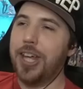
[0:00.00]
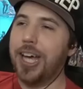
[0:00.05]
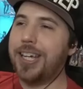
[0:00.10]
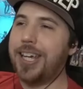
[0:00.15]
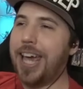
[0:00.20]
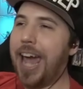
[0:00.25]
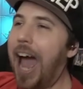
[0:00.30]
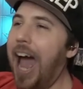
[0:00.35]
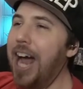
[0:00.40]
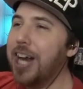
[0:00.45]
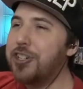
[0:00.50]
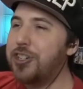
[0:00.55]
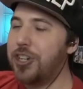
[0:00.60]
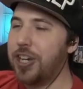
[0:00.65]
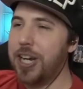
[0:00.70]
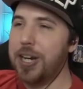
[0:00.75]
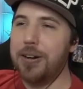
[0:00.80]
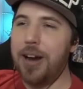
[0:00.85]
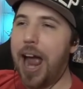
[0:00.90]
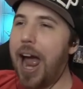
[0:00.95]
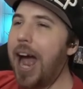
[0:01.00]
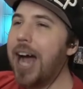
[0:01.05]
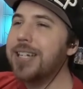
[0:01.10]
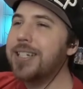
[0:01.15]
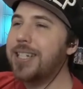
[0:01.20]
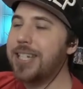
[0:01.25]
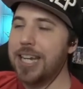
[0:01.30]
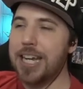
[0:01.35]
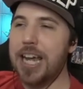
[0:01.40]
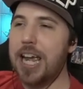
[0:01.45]
The cashier
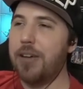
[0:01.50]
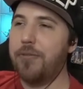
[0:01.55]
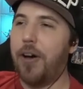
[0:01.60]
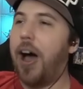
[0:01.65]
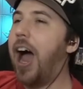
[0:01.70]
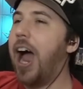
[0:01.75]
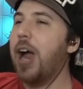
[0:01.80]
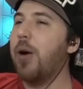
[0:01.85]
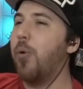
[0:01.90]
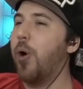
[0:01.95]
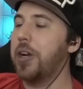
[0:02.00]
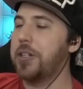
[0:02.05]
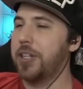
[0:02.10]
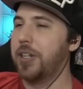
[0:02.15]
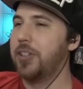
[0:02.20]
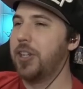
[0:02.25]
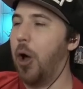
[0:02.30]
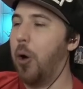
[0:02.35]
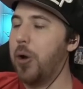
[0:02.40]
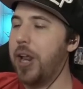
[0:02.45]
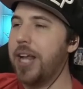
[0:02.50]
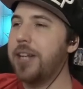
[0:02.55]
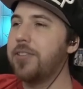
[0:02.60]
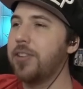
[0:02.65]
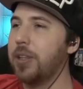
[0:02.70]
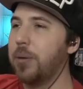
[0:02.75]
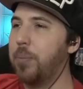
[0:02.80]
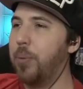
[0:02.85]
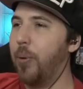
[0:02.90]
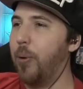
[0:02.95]
asking if I want to donate
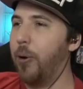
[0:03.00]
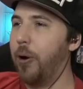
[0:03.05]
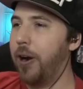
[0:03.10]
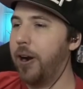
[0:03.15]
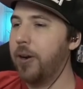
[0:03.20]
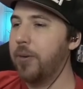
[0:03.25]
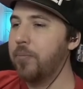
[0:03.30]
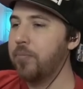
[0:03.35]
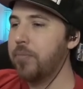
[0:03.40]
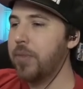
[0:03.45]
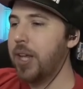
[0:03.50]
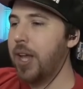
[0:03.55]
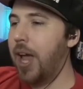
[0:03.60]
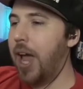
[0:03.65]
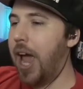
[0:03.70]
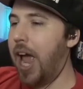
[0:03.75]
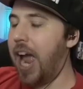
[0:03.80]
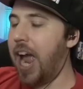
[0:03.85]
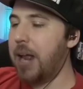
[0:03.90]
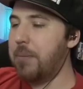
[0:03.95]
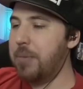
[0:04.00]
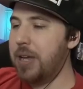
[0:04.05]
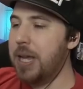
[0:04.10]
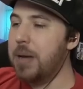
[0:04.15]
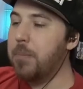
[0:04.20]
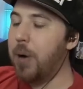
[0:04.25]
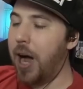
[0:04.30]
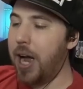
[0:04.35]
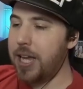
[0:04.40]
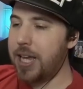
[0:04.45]
to the poor, and me
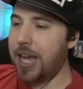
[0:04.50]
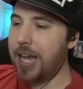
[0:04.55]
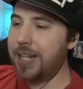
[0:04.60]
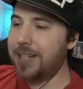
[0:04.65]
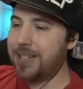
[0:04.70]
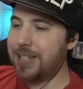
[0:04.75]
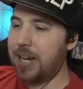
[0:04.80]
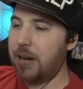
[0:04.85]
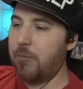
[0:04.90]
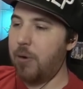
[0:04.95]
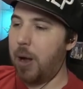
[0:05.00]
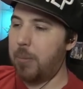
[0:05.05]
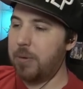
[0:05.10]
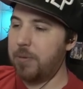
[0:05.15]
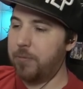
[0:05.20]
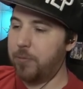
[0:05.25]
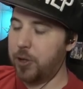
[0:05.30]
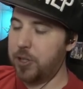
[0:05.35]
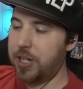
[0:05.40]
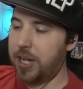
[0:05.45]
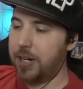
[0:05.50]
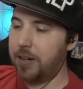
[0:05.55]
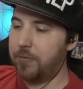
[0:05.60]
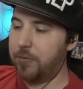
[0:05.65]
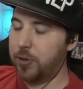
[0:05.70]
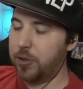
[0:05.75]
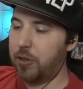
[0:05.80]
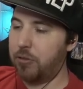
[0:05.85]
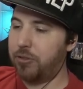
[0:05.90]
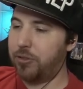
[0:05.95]
buying instant ramen for dinner
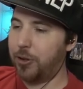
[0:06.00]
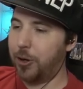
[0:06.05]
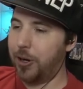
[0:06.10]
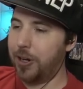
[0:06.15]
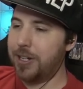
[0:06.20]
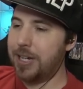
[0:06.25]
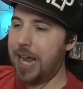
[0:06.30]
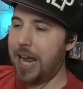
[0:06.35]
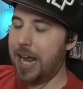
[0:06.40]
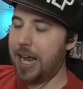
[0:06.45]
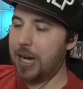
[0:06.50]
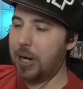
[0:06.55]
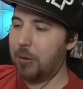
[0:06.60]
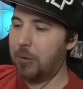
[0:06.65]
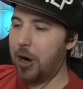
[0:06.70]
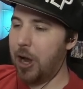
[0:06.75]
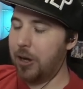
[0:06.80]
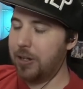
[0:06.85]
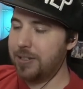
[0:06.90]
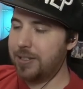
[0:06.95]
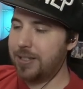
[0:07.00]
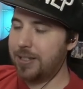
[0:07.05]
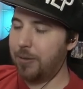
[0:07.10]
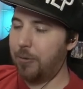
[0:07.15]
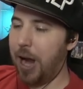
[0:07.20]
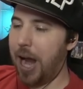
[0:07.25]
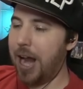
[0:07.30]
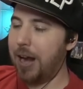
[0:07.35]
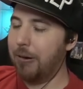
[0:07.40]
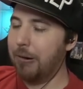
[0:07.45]
for the third day in a row.
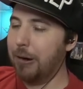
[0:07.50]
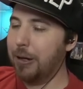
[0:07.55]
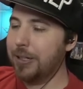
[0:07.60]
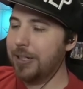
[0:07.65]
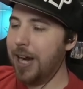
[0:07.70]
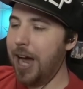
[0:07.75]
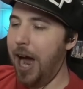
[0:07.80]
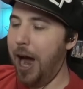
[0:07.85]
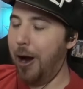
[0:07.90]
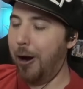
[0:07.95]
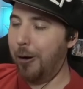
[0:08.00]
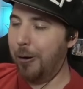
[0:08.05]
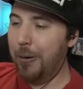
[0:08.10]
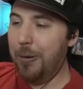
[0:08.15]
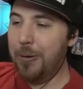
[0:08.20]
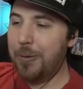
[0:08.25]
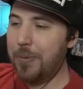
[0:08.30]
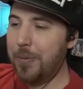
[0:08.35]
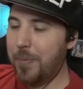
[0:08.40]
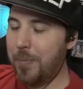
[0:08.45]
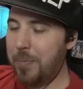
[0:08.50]
Why? Oh, no.